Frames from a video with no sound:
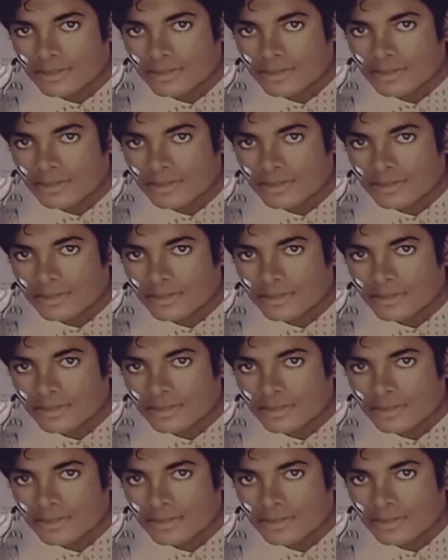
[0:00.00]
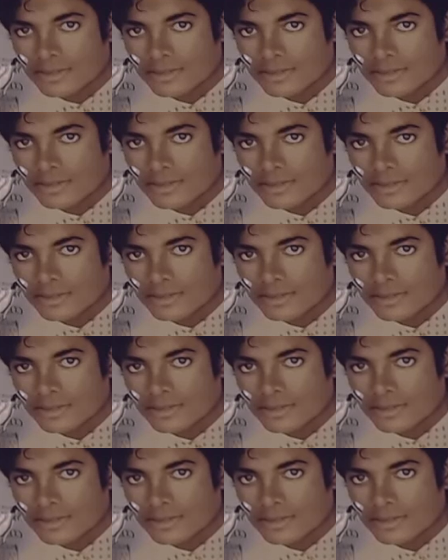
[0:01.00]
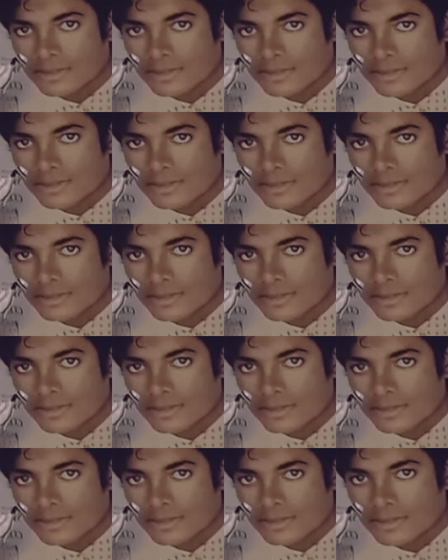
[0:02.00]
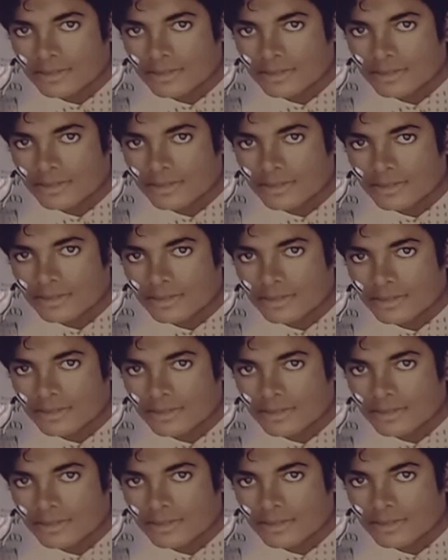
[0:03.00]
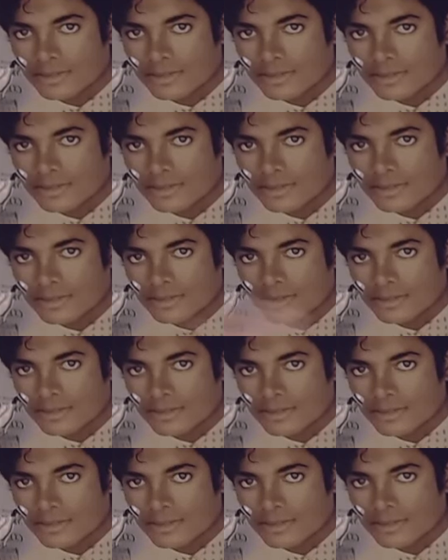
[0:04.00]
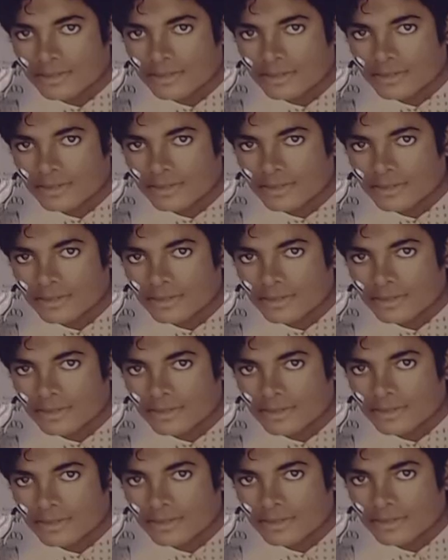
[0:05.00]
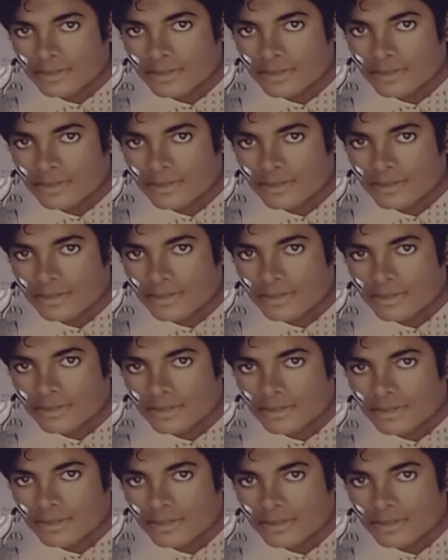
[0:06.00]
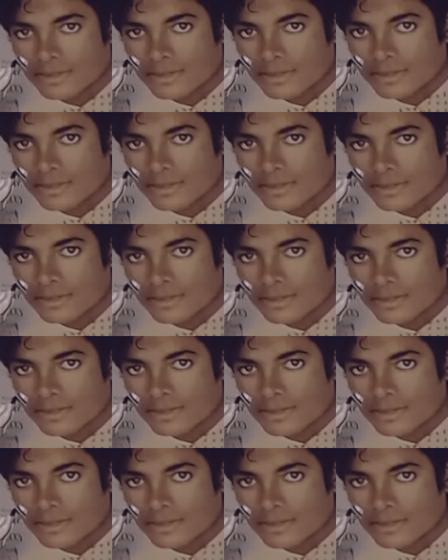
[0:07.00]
The person shown says nothing.